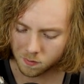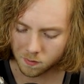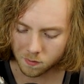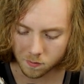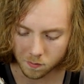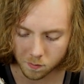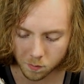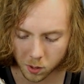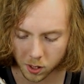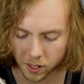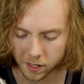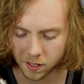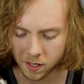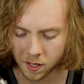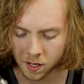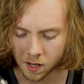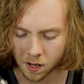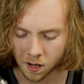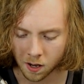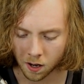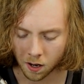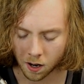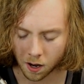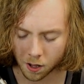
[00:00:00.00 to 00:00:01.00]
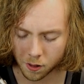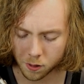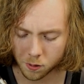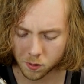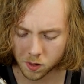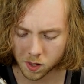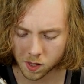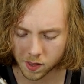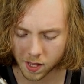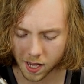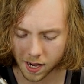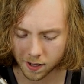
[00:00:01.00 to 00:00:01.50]
But other
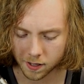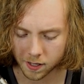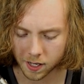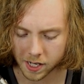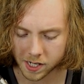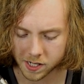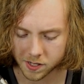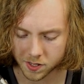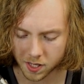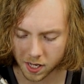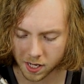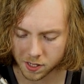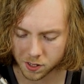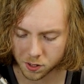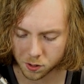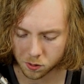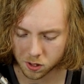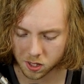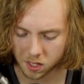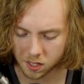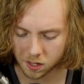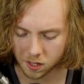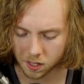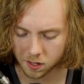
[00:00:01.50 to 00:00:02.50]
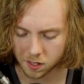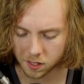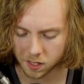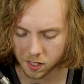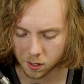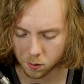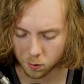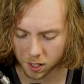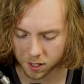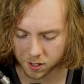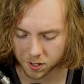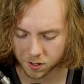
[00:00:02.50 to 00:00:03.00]
than that, guys, I do think that the key
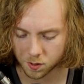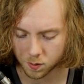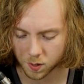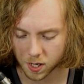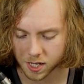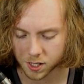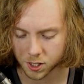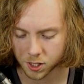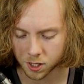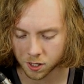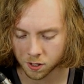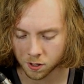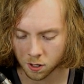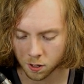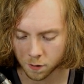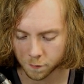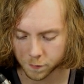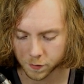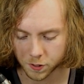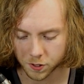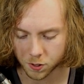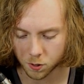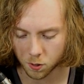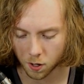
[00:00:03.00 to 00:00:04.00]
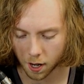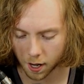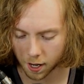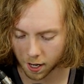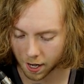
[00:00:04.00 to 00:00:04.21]
restoration nerf is great.